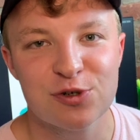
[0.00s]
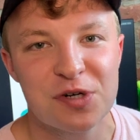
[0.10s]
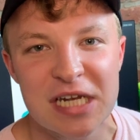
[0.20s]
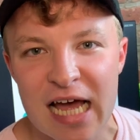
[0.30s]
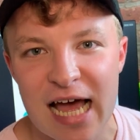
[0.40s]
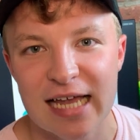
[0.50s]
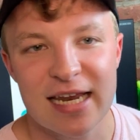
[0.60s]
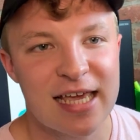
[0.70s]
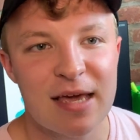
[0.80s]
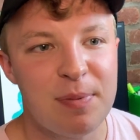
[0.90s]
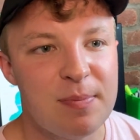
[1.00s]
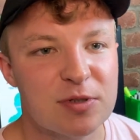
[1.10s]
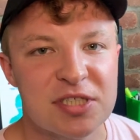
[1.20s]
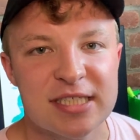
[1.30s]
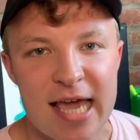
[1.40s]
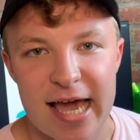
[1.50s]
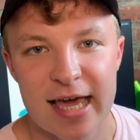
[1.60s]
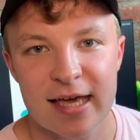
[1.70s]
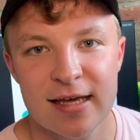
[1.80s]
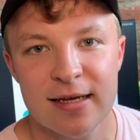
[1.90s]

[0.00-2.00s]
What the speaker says: or not. It can get people sick.